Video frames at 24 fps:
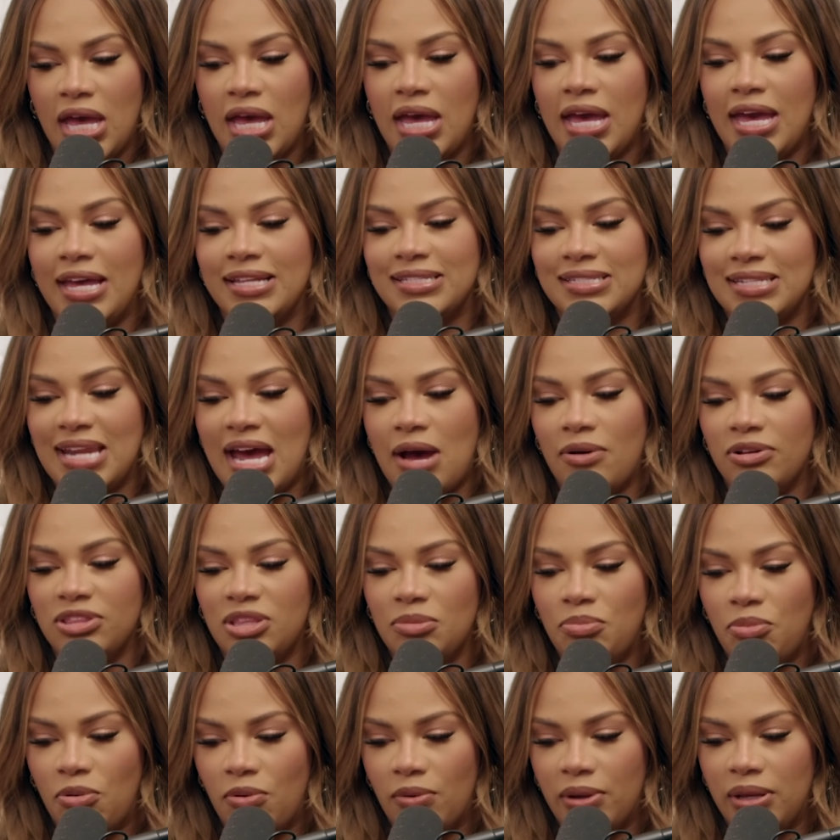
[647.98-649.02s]
It's now at the
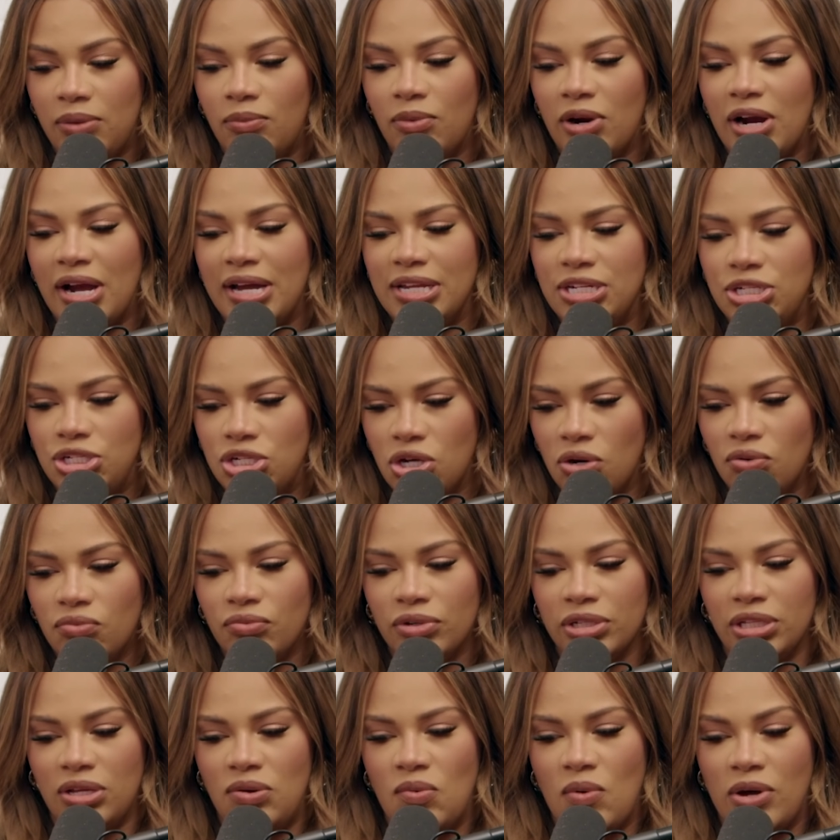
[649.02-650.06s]
point where I don't
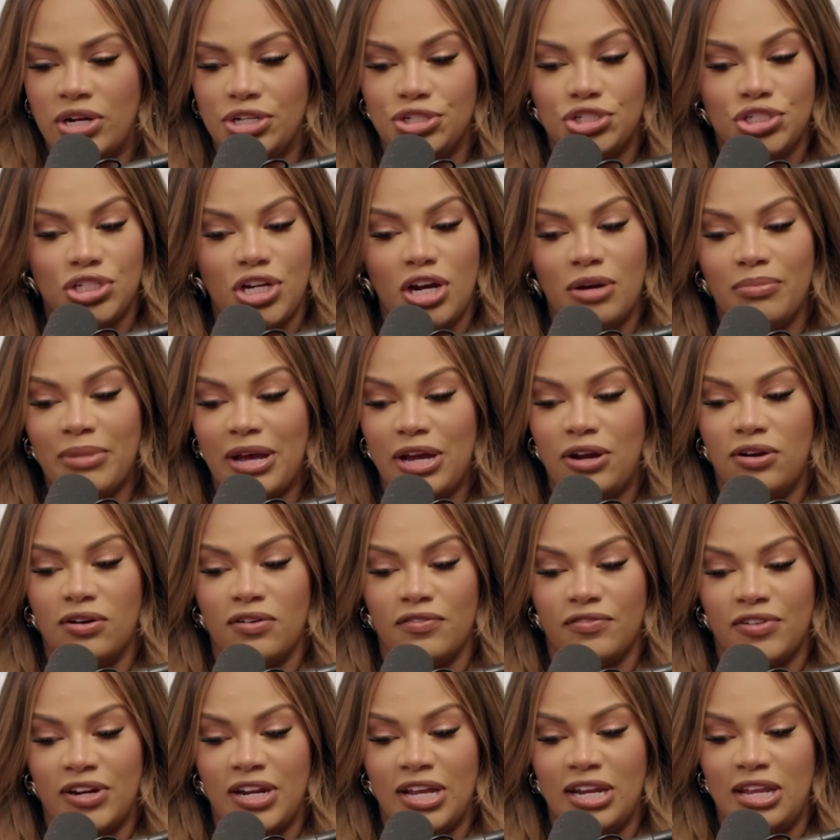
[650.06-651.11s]
really want to share my
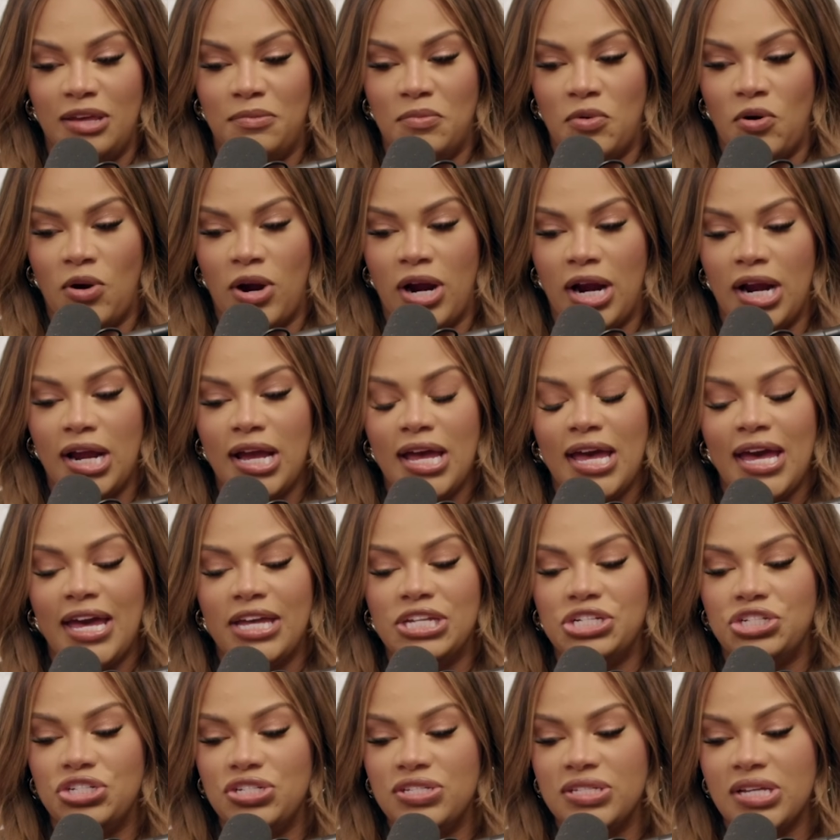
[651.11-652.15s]
girlfriend anymore,
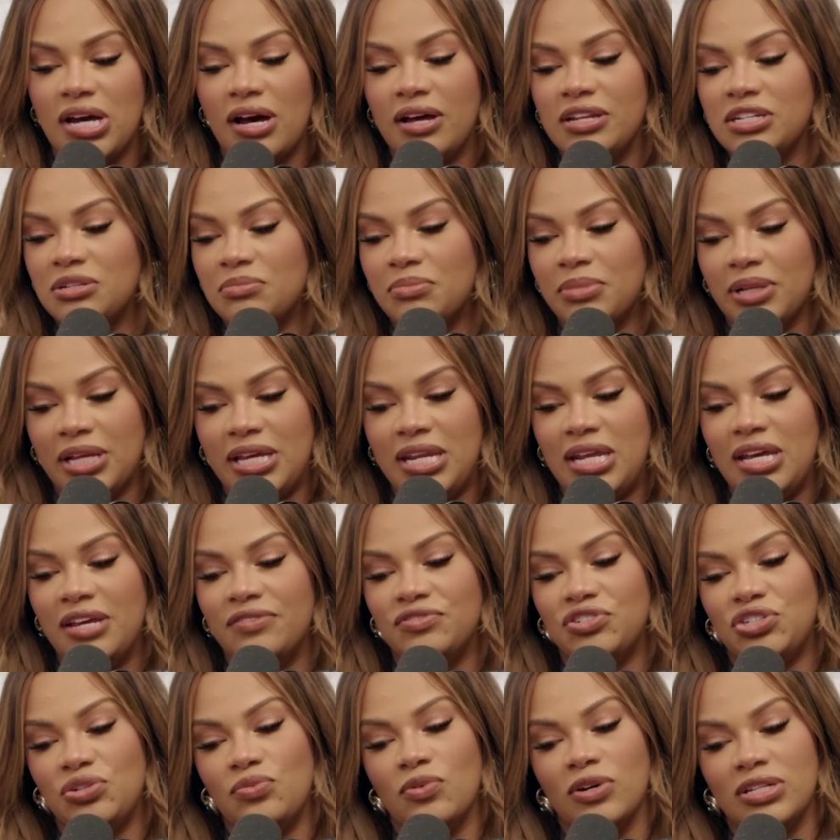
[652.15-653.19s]
and she's contemplating if
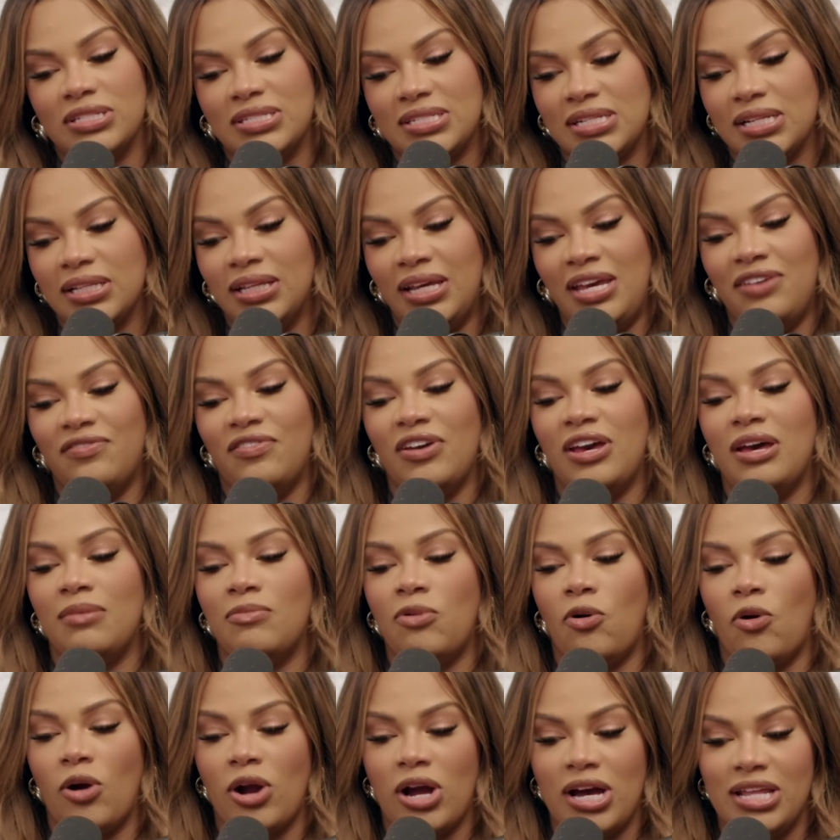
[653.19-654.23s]
she wants to leave him
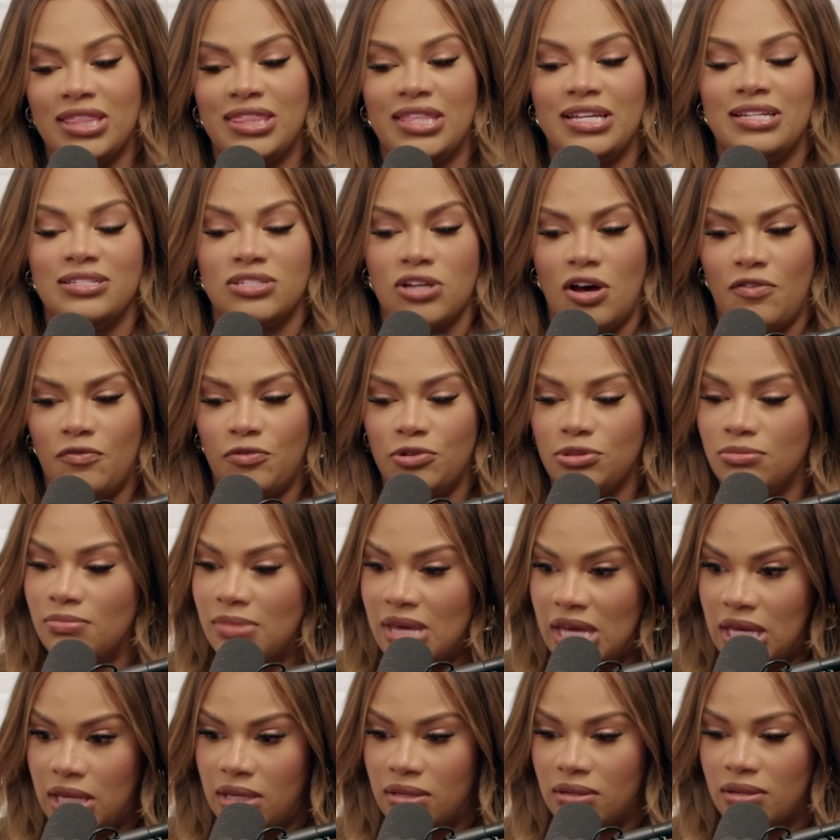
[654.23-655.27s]
or cut things off with
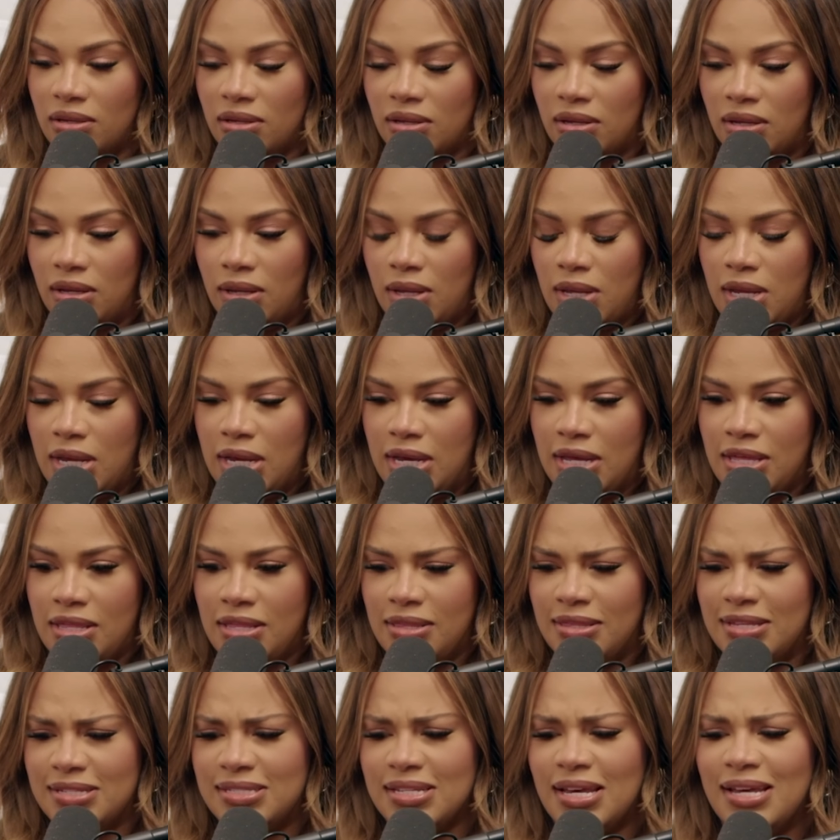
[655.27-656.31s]
me.
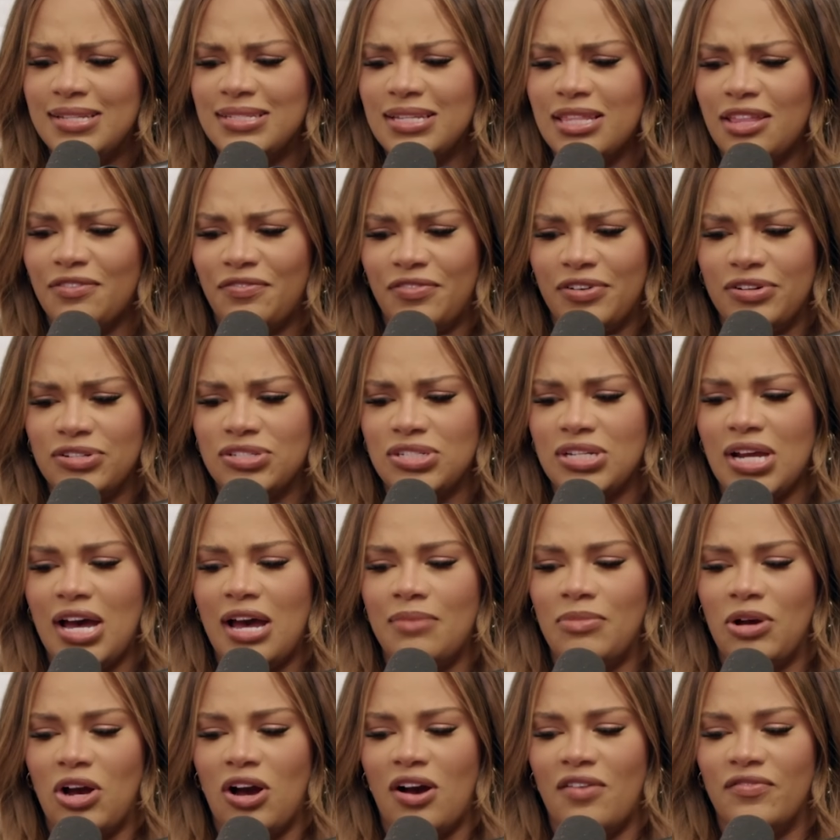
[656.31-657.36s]
This isn't the first time
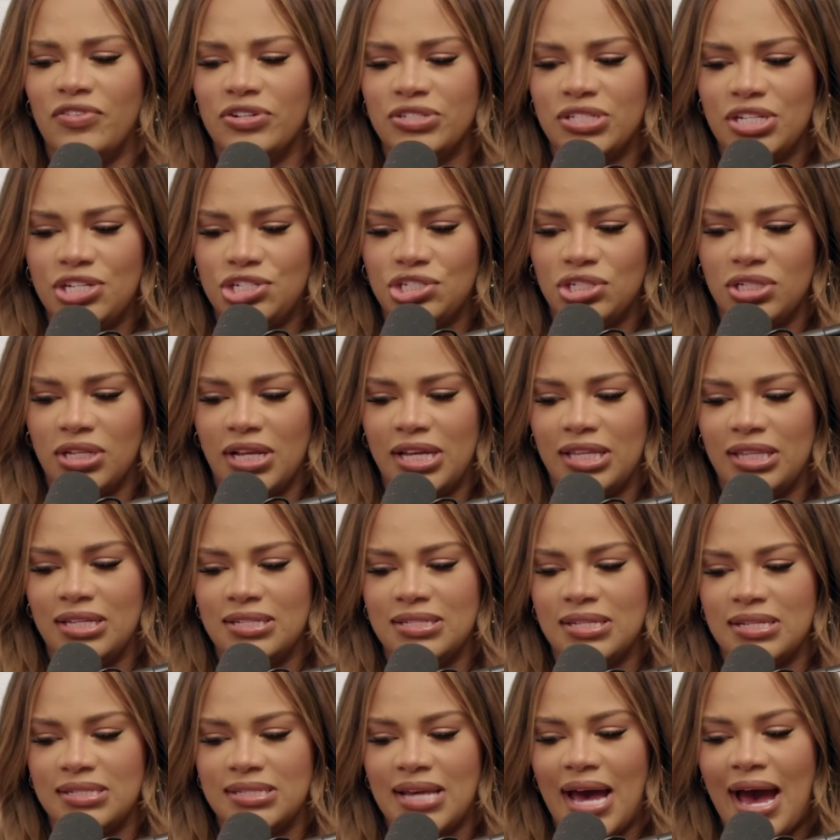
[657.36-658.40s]
a conversation like this
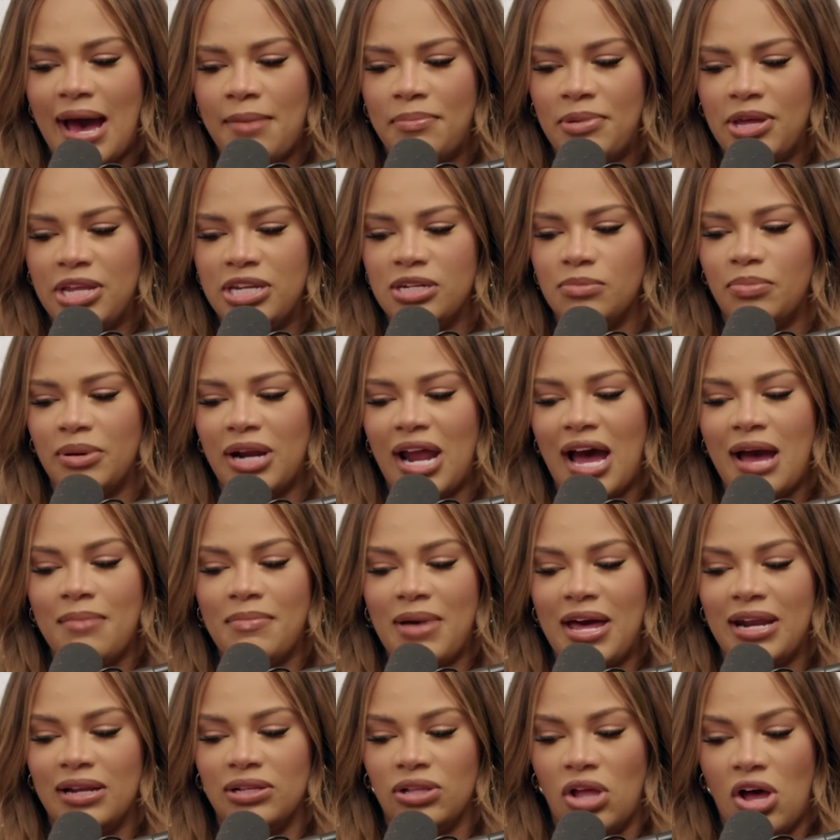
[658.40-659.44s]
has happened, but I'm
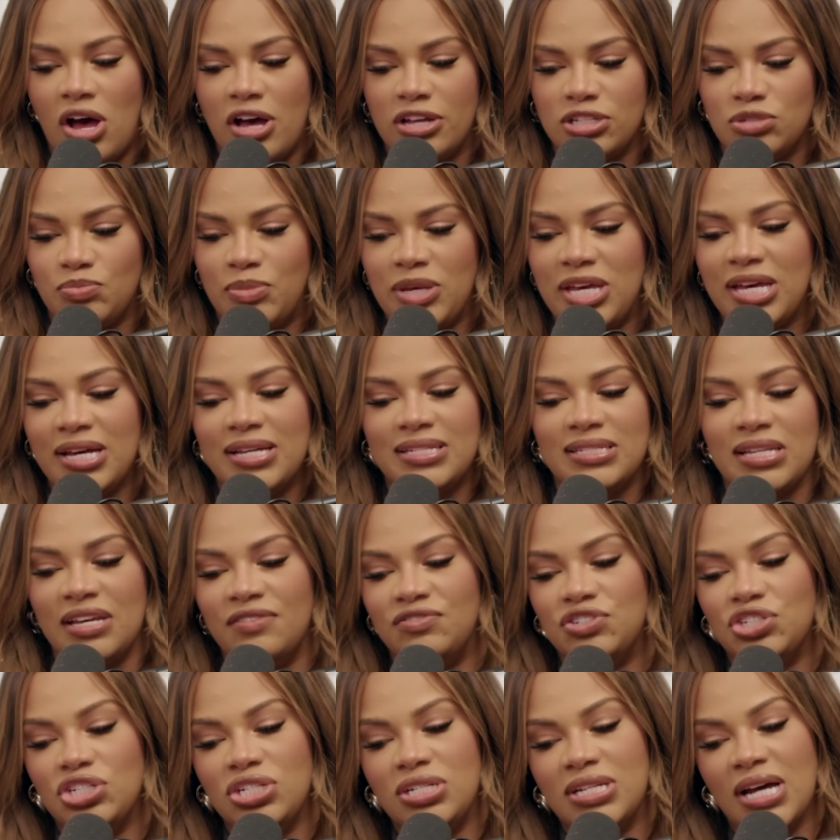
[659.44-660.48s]
at a loss because if
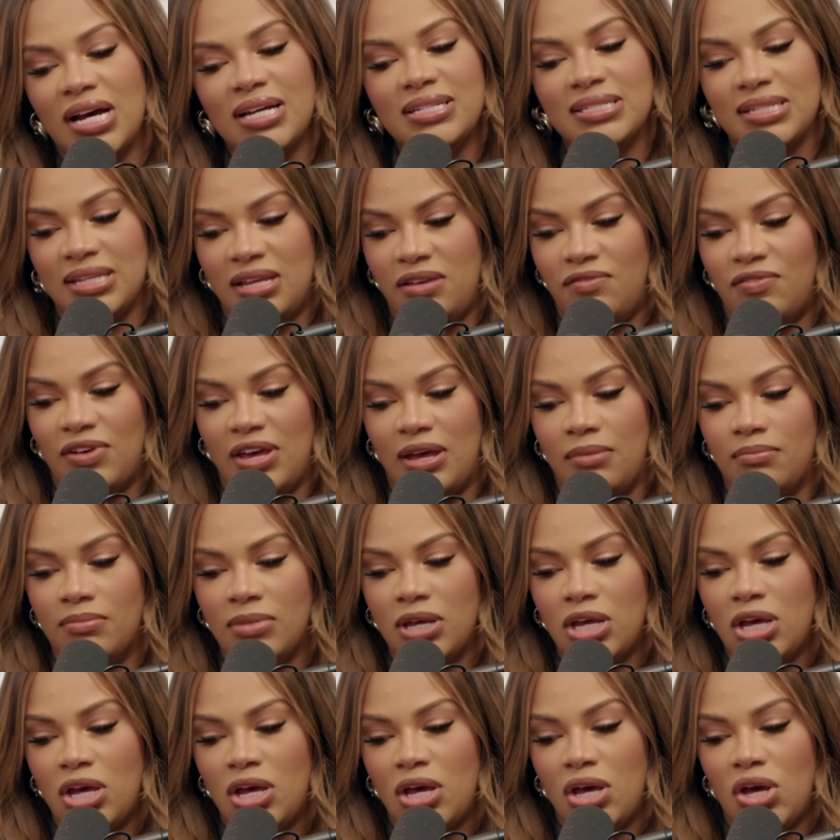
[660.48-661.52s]
she does leave him,
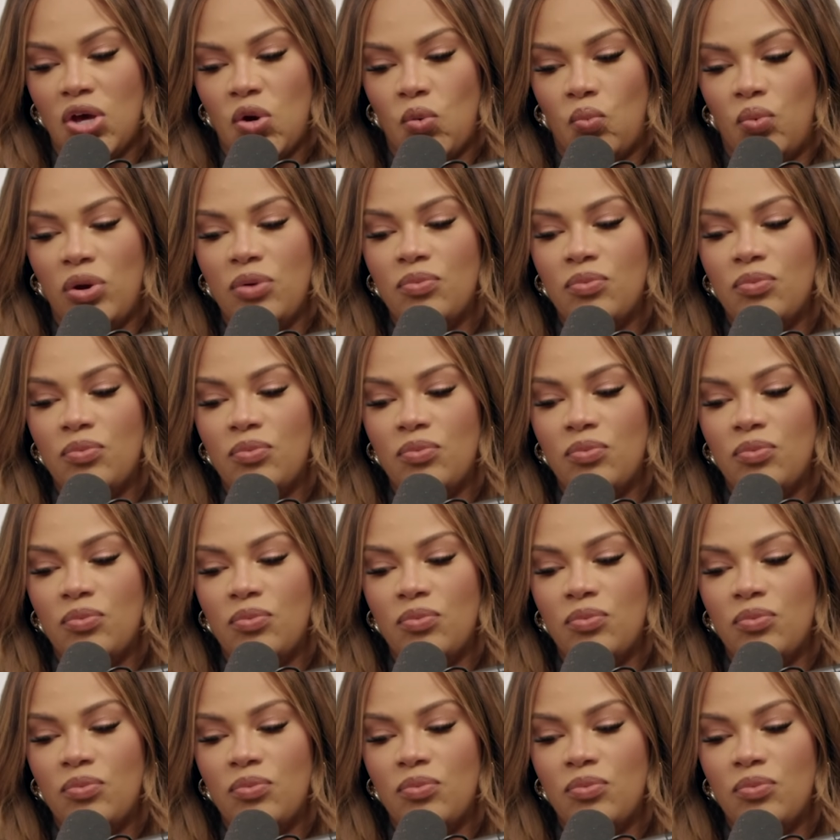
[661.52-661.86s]
we